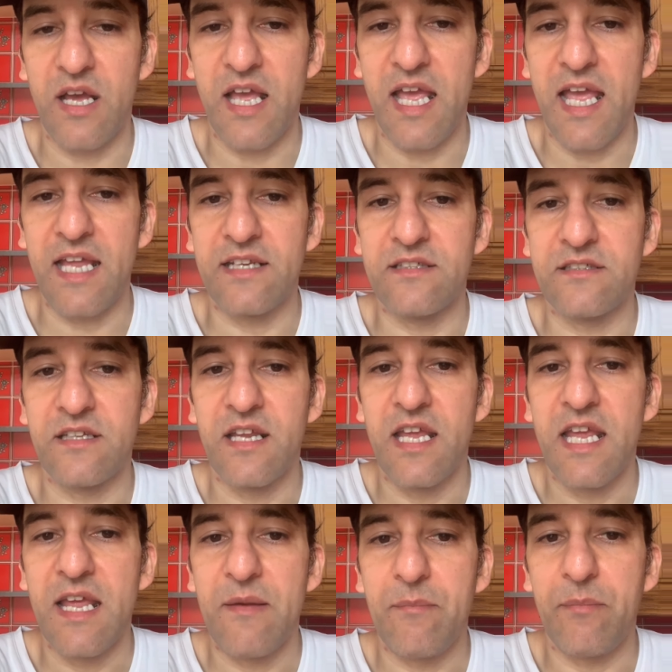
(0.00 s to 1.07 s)
And
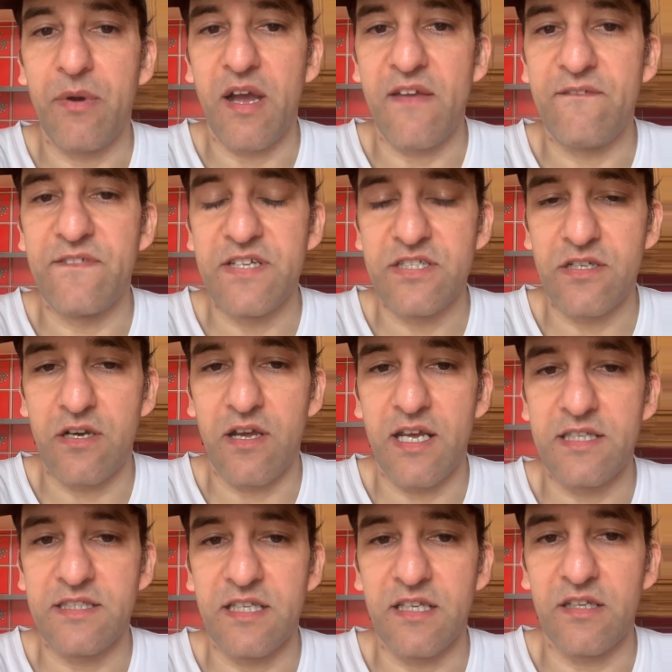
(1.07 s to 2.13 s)
by
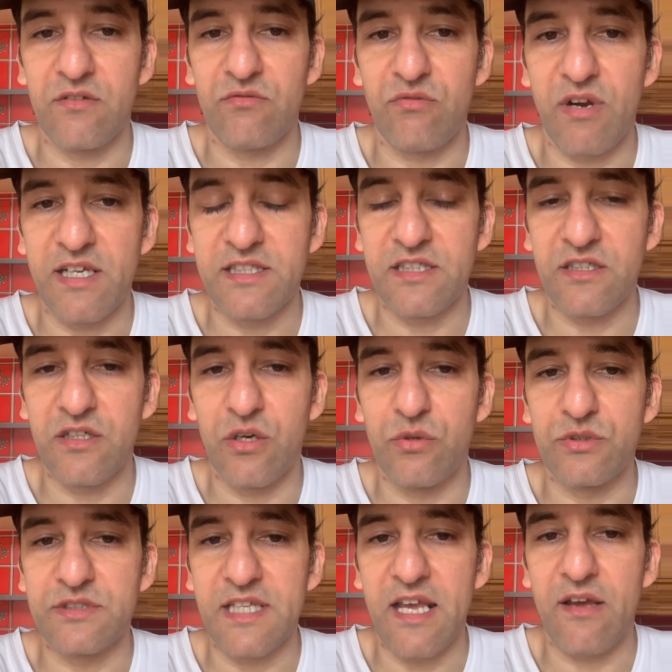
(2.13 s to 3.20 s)
visualizing, writing
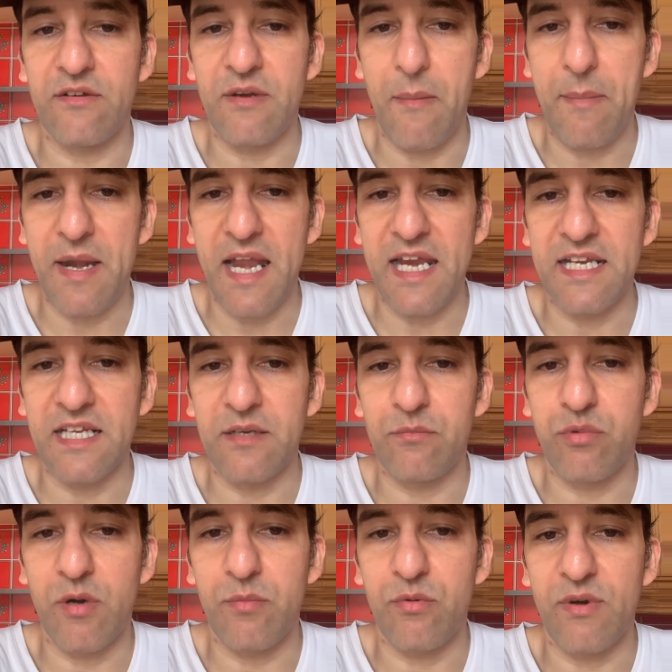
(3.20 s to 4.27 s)
goals down, planning and
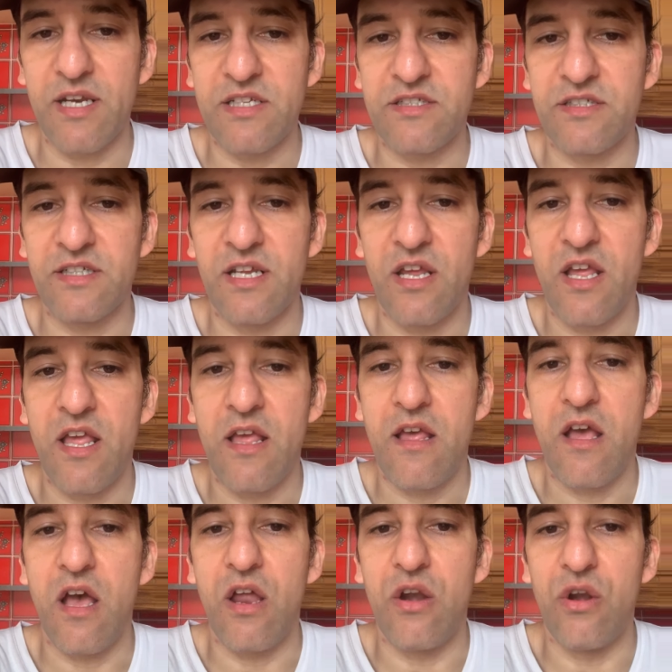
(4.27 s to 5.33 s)
preparation,
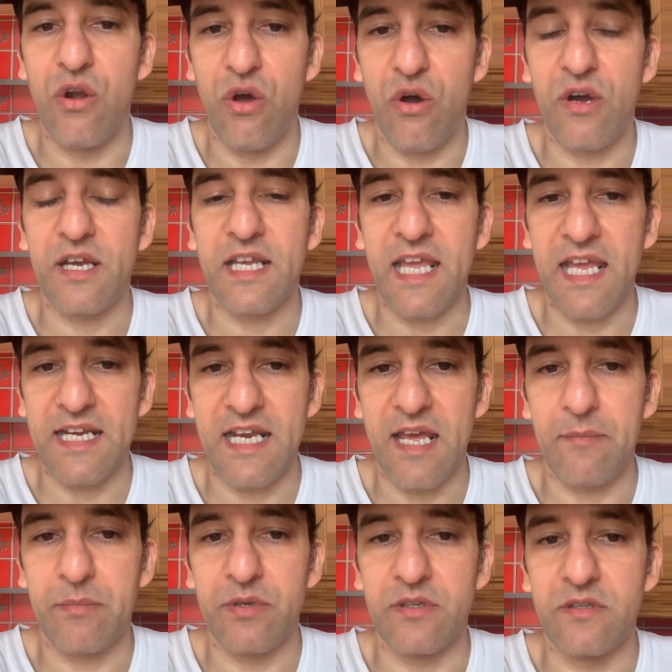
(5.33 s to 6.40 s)
a lot can
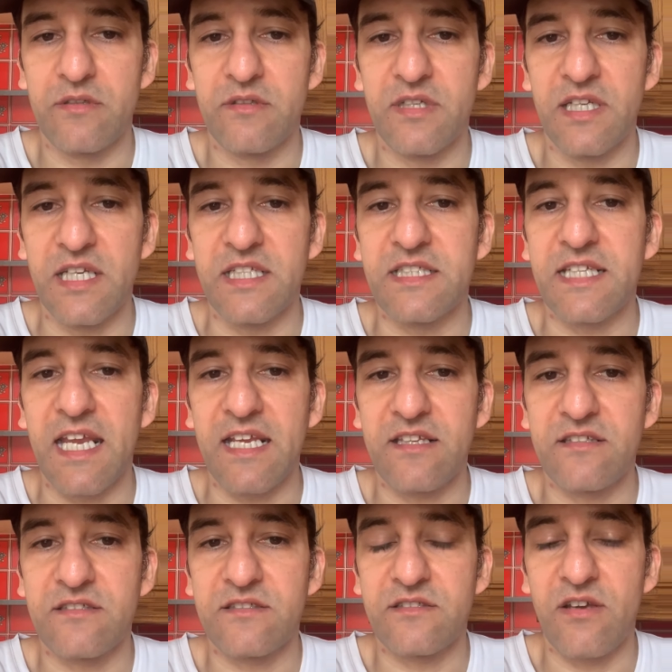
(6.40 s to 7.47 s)
happen. It
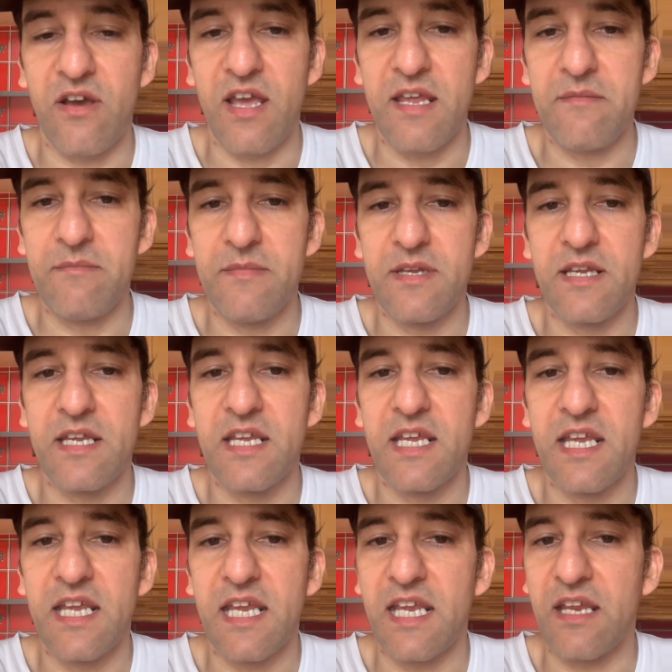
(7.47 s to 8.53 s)
takes time.
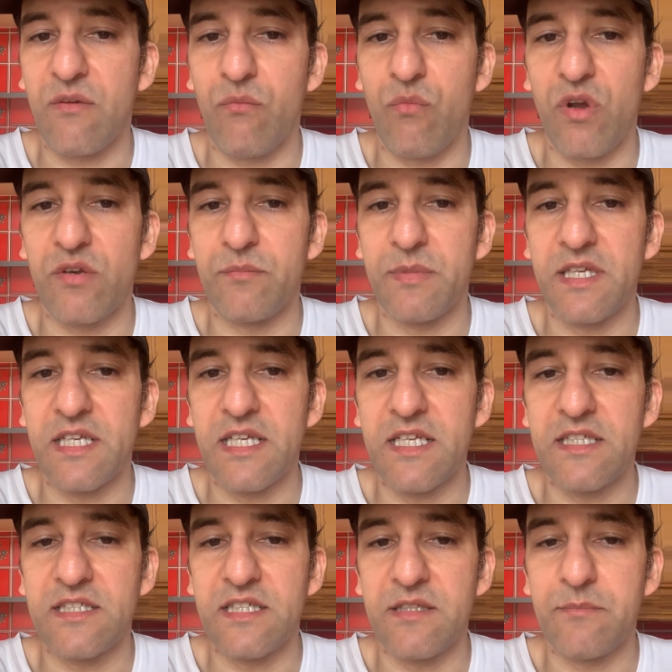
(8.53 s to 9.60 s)
It won't be
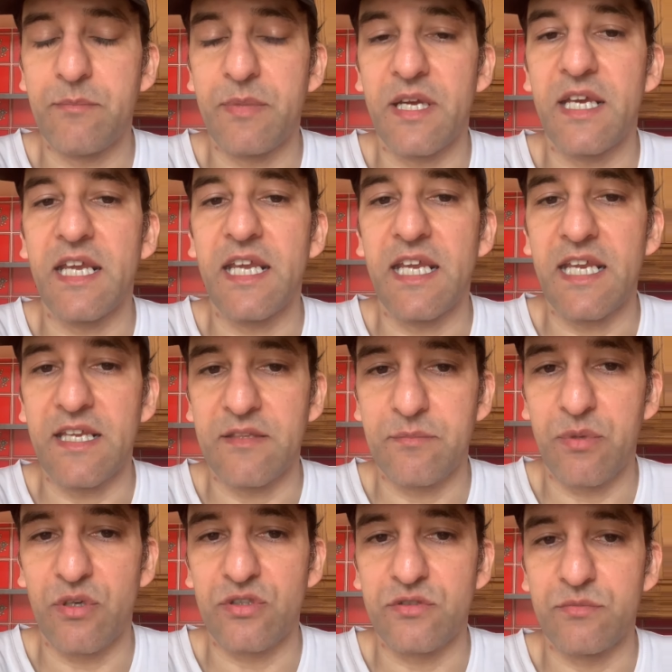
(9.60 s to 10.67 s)
easy, but it is
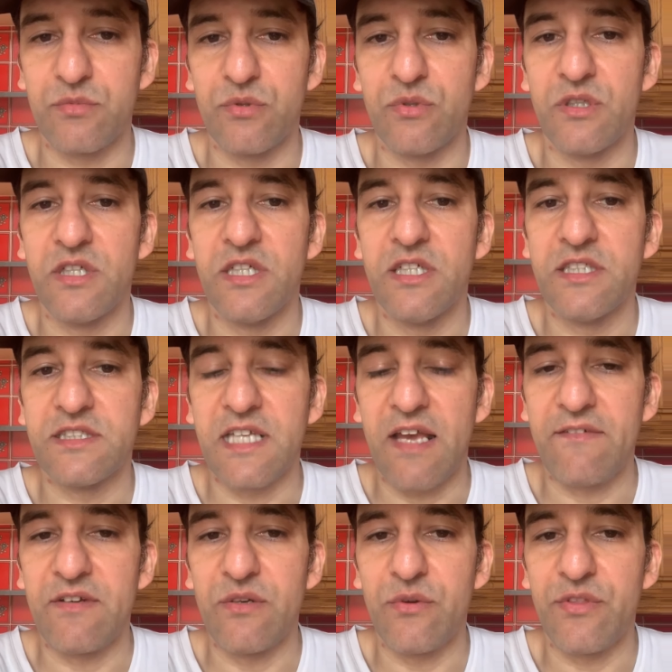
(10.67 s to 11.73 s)
possible. So have
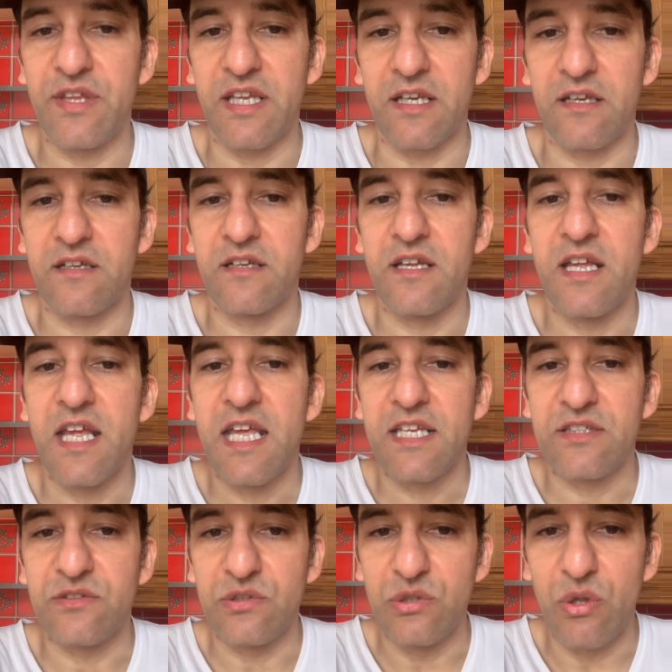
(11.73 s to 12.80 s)
a little think.
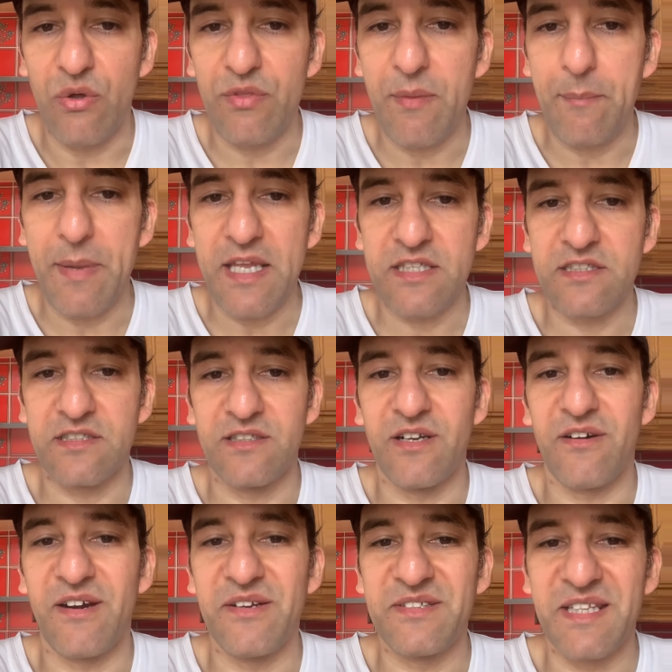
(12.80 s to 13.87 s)
It's not the best
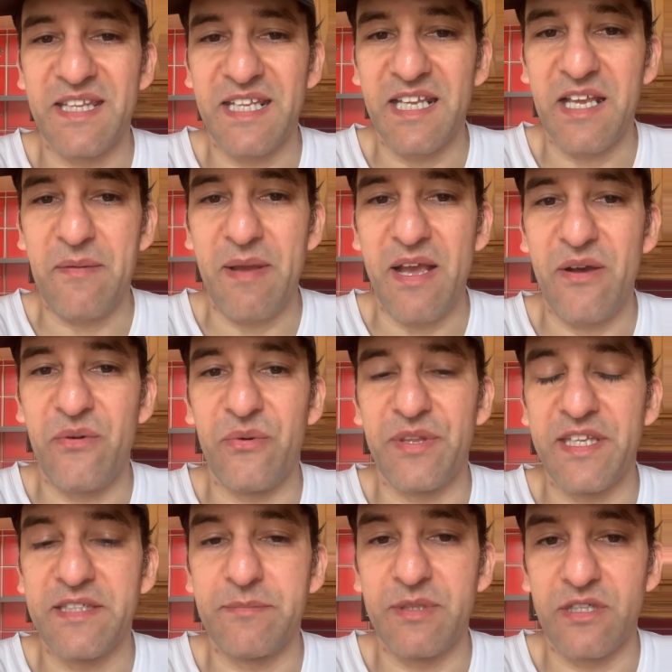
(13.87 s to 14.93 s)
scenario to think about all
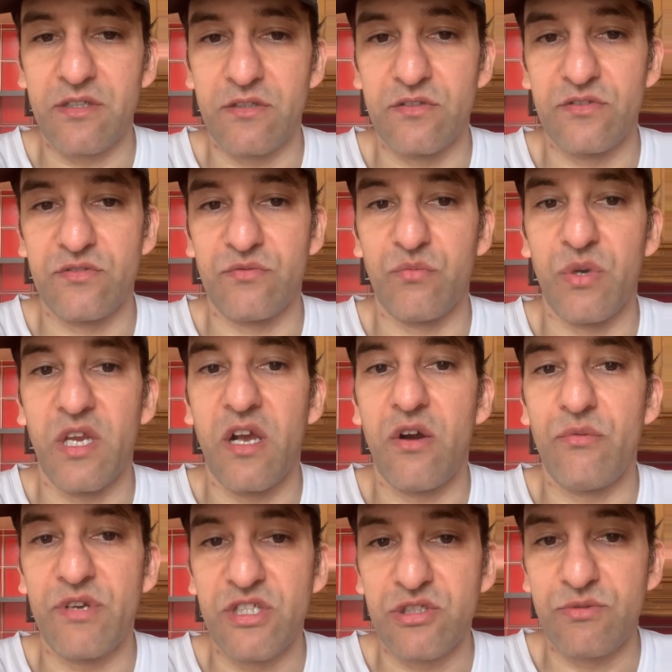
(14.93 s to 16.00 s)
this because we are
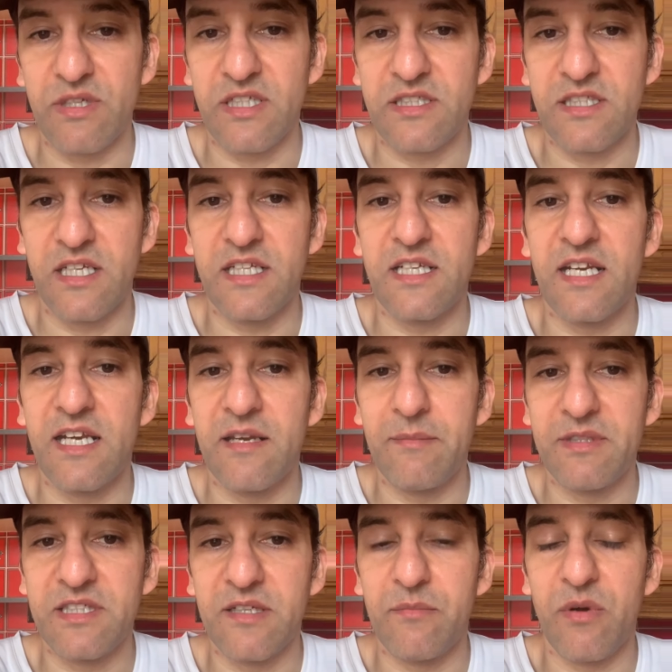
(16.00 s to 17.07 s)
restricted and
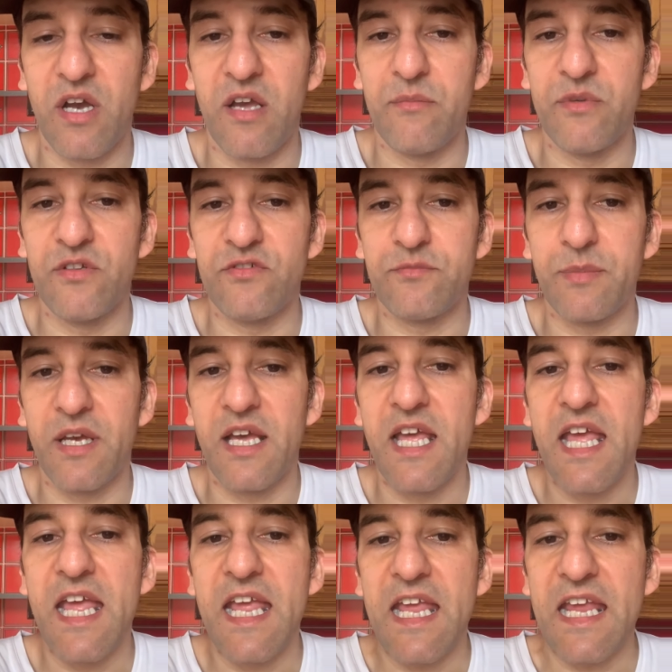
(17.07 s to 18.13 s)
limited by our moves. But
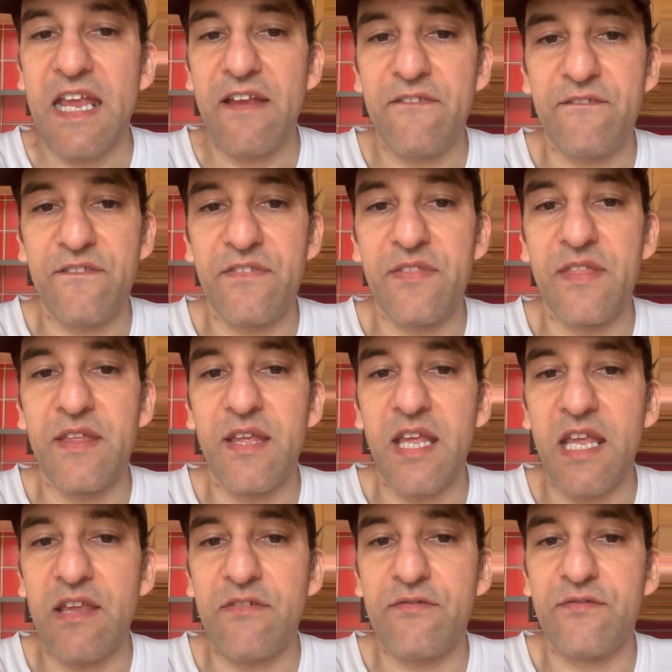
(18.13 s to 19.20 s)

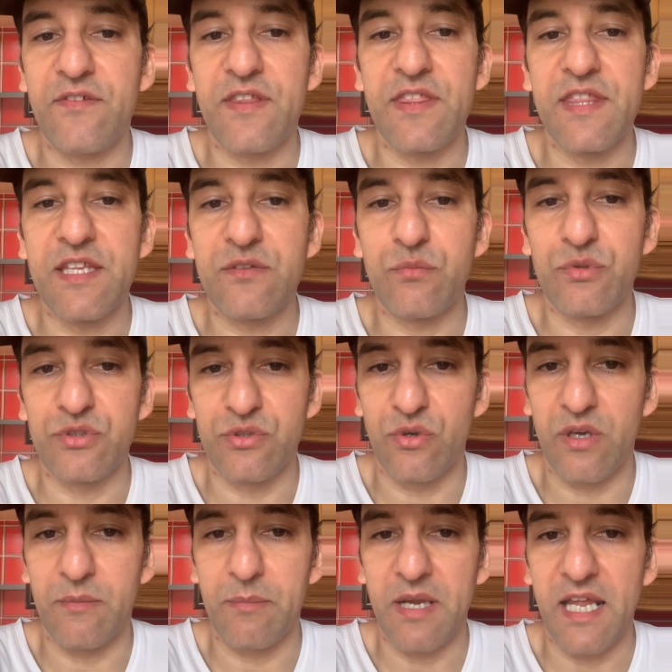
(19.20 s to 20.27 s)
if this was not
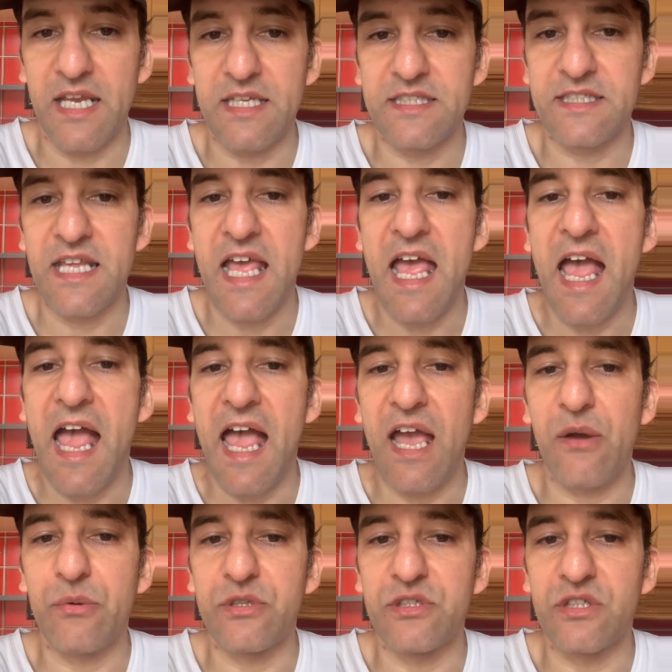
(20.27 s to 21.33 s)
in place,
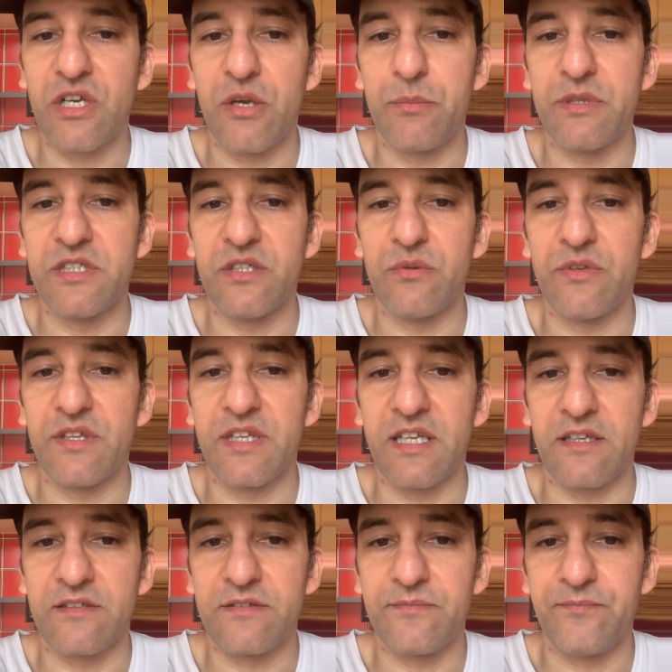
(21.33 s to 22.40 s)
how would you cope and deal with
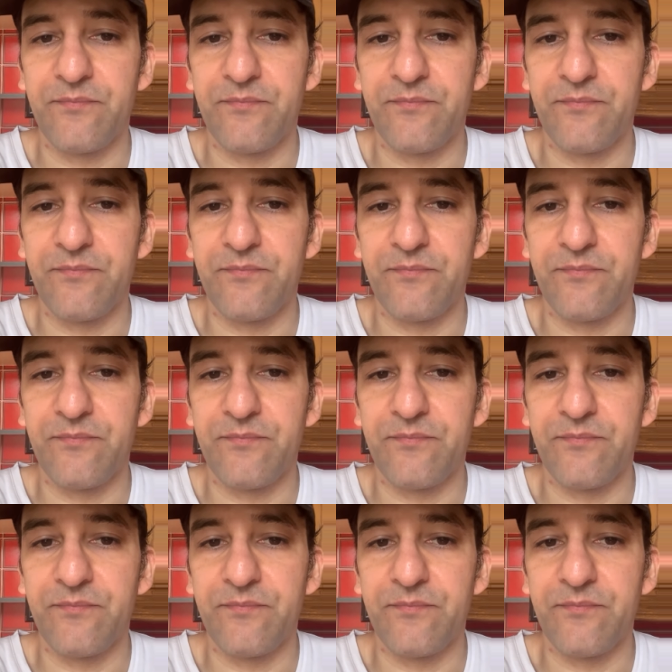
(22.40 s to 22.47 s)
things?